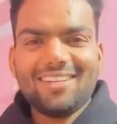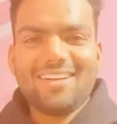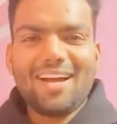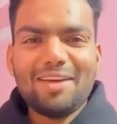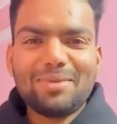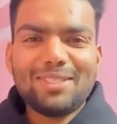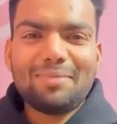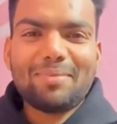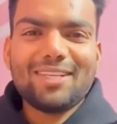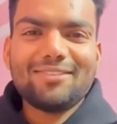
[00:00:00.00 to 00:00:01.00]
Hi
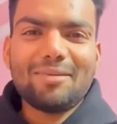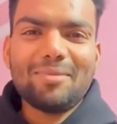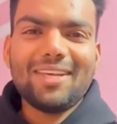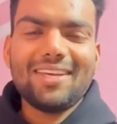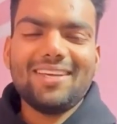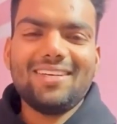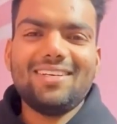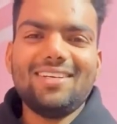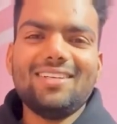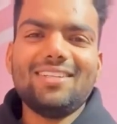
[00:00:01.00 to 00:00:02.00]
Punjab Kings family.
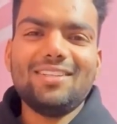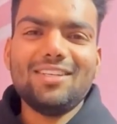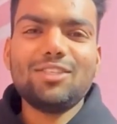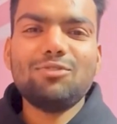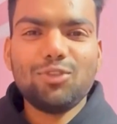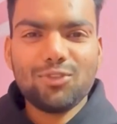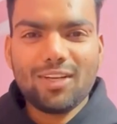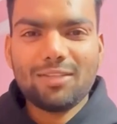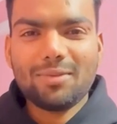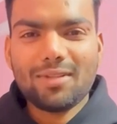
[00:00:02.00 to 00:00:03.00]
This is
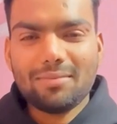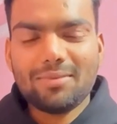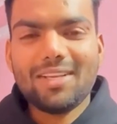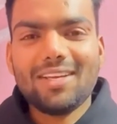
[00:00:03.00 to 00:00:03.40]
Vishwanath, Pratap, Singh.